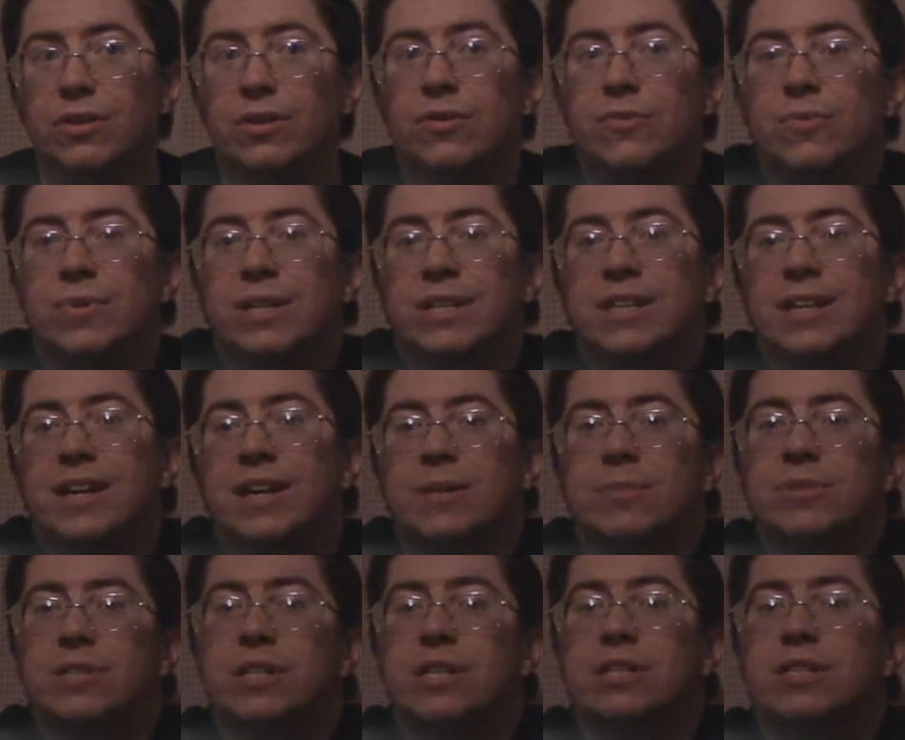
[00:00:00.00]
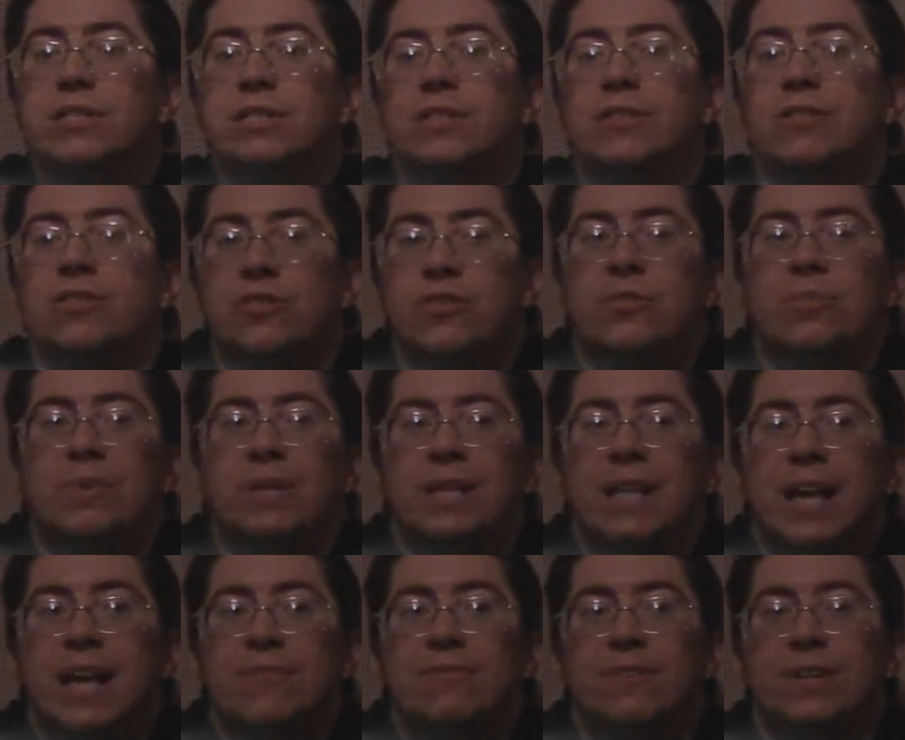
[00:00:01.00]
You wouldn't take him seriously. You'd be
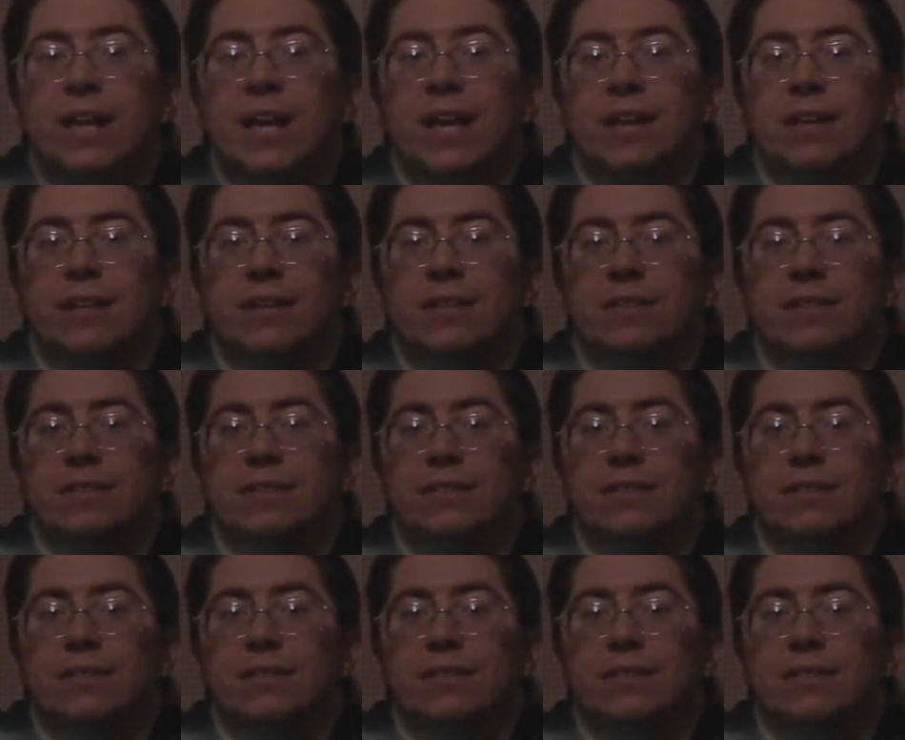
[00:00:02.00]
laughing at it